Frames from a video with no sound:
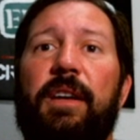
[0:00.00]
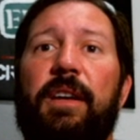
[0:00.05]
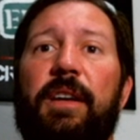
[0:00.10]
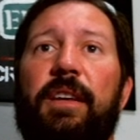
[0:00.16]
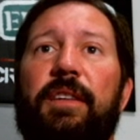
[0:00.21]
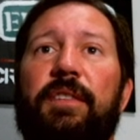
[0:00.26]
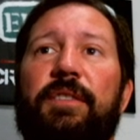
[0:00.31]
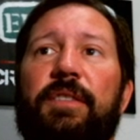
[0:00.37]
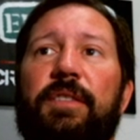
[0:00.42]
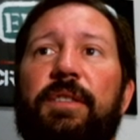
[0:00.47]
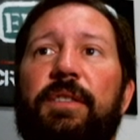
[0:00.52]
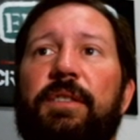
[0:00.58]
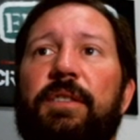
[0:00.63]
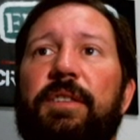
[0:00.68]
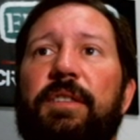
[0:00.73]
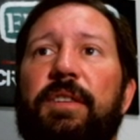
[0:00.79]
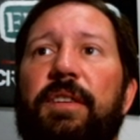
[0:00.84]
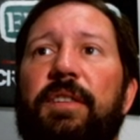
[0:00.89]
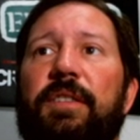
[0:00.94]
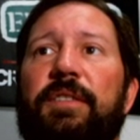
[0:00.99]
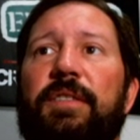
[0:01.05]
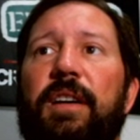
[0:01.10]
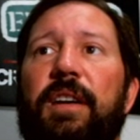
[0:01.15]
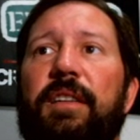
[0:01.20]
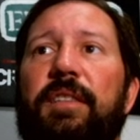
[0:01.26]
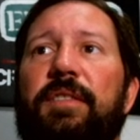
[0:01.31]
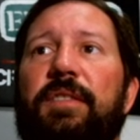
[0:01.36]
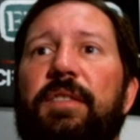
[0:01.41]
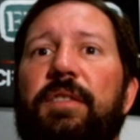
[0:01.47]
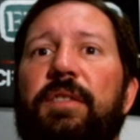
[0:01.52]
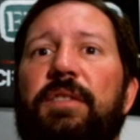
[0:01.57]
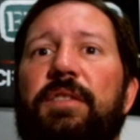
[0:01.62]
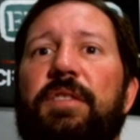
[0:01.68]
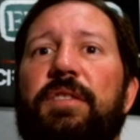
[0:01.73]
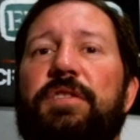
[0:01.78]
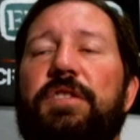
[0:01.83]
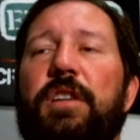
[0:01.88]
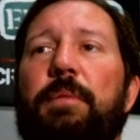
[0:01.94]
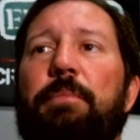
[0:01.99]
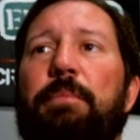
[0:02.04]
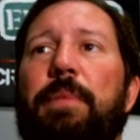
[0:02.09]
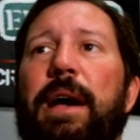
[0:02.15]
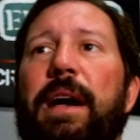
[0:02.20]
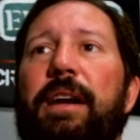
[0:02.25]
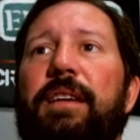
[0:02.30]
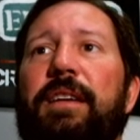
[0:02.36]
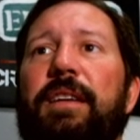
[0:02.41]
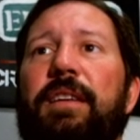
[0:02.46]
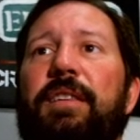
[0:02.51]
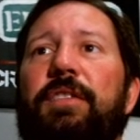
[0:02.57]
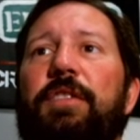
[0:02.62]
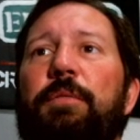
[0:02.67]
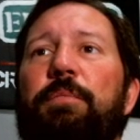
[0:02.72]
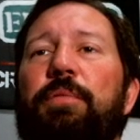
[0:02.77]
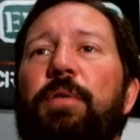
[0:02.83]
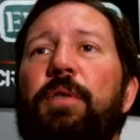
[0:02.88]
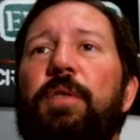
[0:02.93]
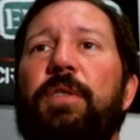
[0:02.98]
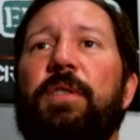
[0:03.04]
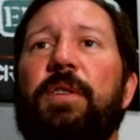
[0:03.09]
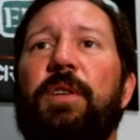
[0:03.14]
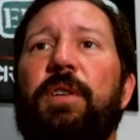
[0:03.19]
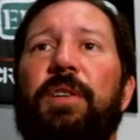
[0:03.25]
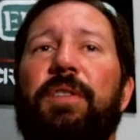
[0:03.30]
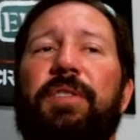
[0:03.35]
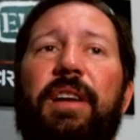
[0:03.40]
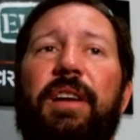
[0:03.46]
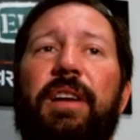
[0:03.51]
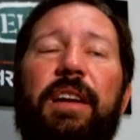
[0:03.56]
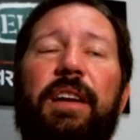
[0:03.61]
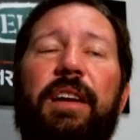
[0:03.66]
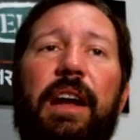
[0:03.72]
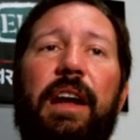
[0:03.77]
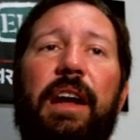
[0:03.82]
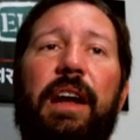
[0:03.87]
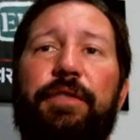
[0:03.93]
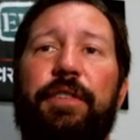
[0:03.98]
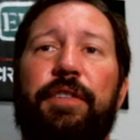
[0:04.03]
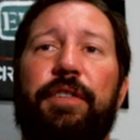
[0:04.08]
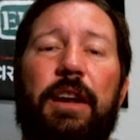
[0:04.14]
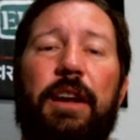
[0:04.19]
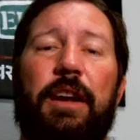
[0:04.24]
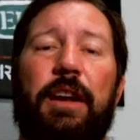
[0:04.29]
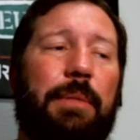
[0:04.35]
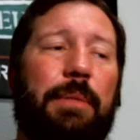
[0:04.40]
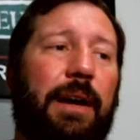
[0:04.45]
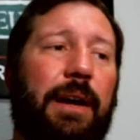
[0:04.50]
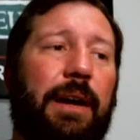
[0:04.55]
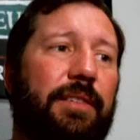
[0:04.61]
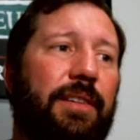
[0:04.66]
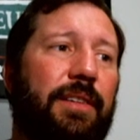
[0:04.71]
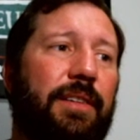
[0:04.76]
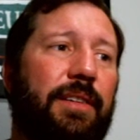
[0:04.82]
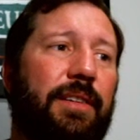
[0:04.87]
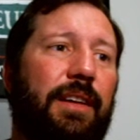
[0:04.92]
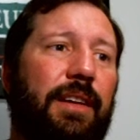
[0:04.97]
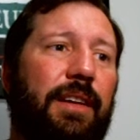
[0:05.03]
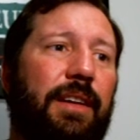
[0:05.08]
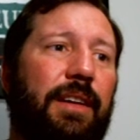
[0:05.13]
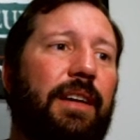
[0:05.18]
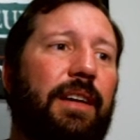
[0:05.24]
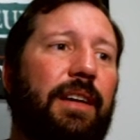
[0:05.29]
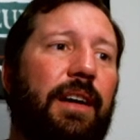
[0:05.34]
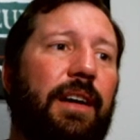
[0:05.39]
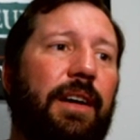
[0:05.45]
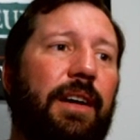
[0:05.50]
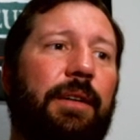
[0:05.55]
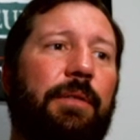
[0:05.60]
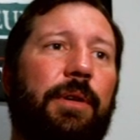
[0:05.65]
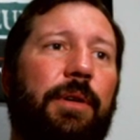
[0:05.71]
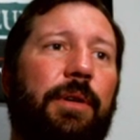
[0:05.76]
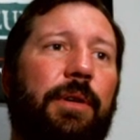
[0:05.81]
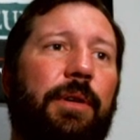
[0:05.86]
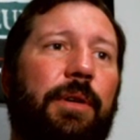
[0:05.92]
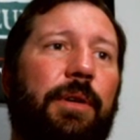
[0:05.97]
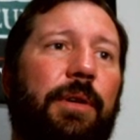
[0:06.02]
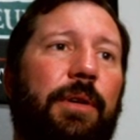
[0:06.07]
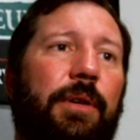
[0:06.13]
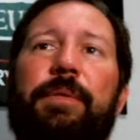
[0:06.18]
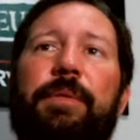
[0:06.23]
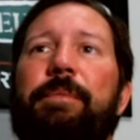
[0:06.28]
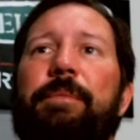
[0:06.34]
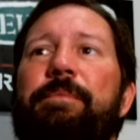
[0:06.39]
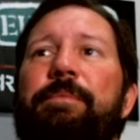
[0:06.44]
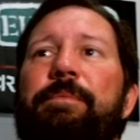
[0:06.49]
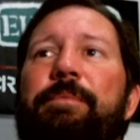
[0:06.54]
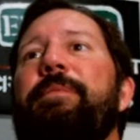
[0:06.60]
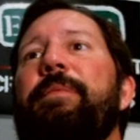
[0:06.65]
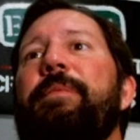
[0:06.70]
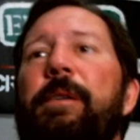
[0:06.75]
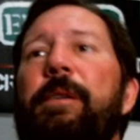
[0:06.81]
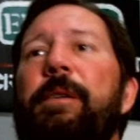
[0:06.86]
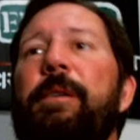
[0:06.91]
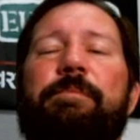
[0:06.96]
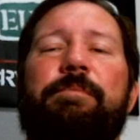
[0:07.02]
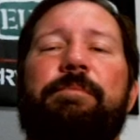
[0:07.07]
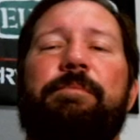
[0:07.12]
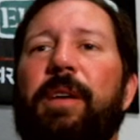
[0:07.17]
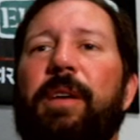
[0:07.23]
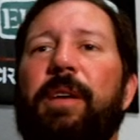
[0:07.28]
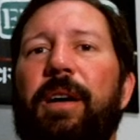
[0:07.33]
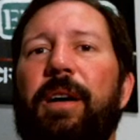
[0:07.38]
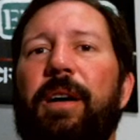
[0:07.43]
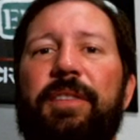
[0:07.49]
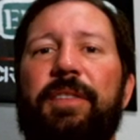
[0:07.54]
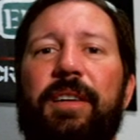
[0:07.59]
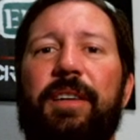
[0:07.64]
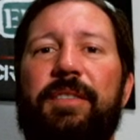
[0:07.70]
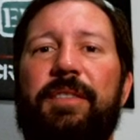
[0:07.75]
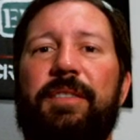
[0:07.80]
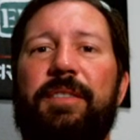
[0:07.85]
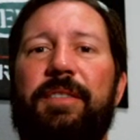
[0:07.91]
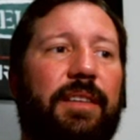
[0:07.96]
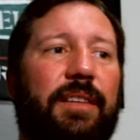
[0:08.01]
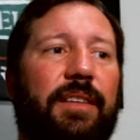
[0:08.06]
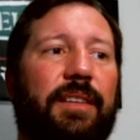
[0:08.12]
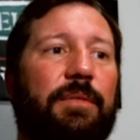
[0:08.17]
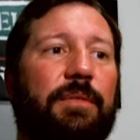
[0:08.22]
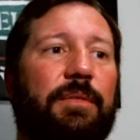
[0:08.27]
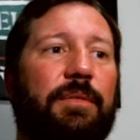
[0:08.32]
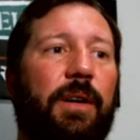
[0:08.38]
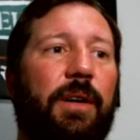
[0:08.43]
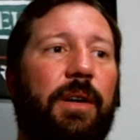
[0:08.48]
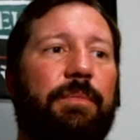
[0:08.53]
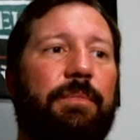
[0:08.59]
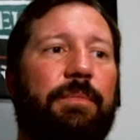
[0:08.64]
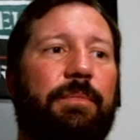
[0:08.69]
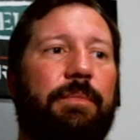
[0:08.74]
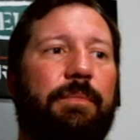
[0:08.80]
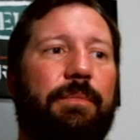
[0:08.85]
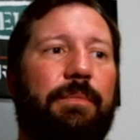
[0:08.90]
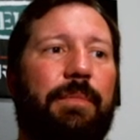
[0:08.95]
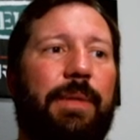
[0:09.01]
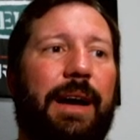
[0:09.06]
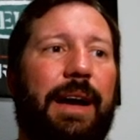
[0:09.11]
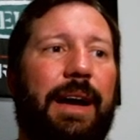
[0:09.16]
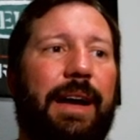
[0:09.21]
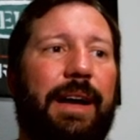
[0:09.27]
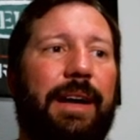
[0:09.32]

So it's nice to jump back into protocols that I kind of forgot about. All right, well, yeah, I'll talk to you guys tomorrow. Bye.